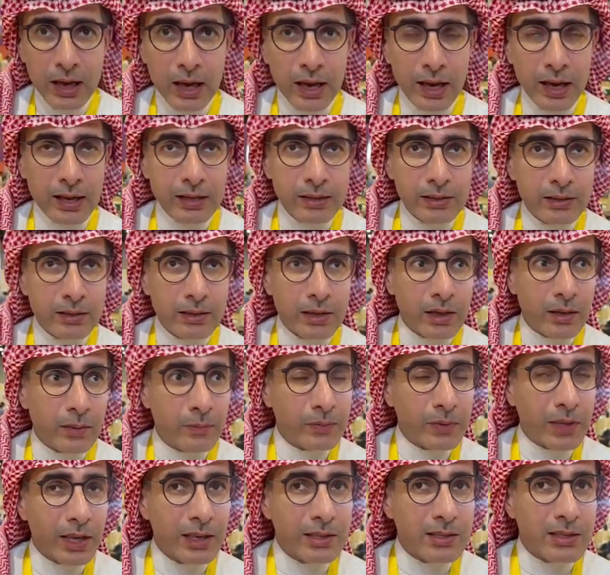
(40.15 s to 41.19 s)
And
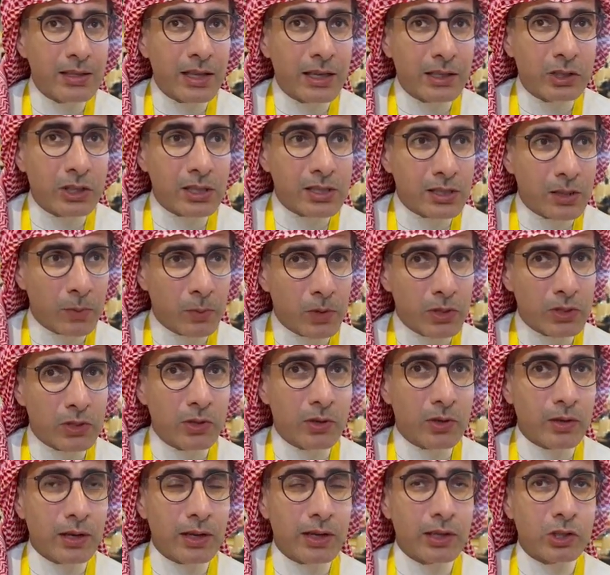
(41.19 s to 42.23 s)
it's not just the
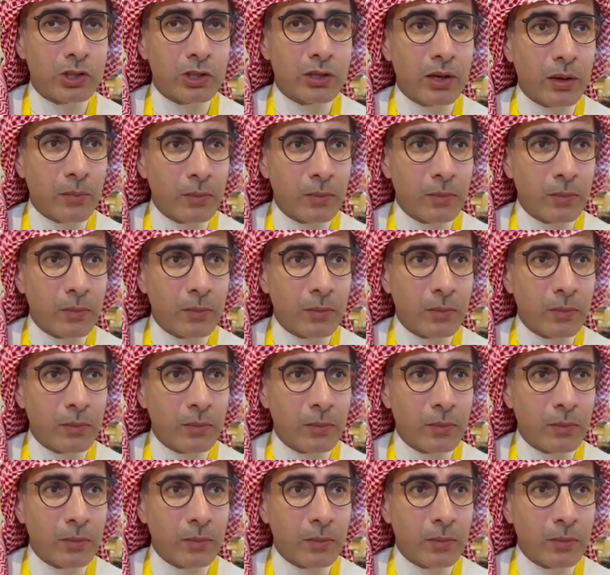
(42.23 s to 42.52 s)
personal relation.